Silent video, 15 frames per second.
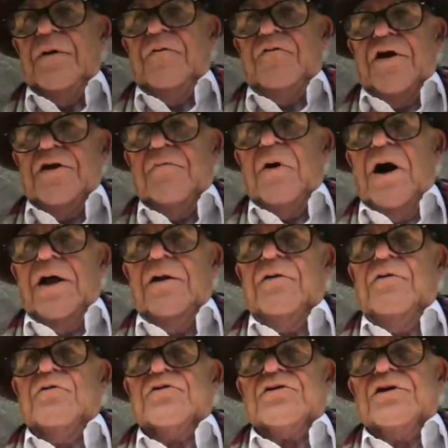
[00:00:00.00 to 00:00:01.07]
friend of mine who
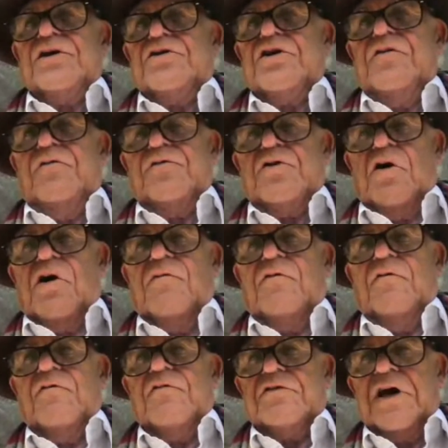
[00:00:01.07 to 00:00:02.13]
was the chief photographer
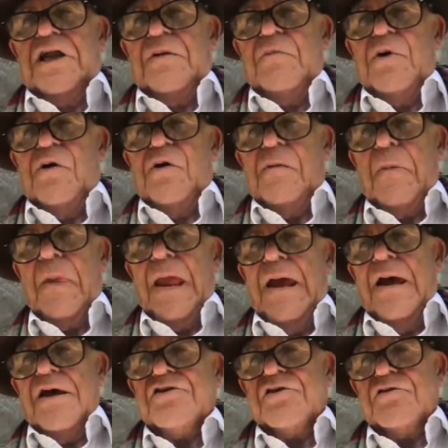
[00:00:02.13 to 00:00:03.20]
of the Daily Mirror,
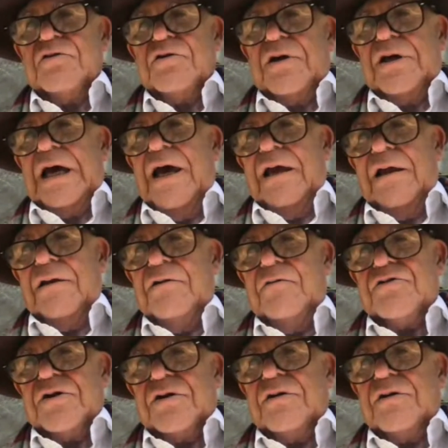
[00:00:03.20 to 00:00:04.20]
Cyril Kane, who was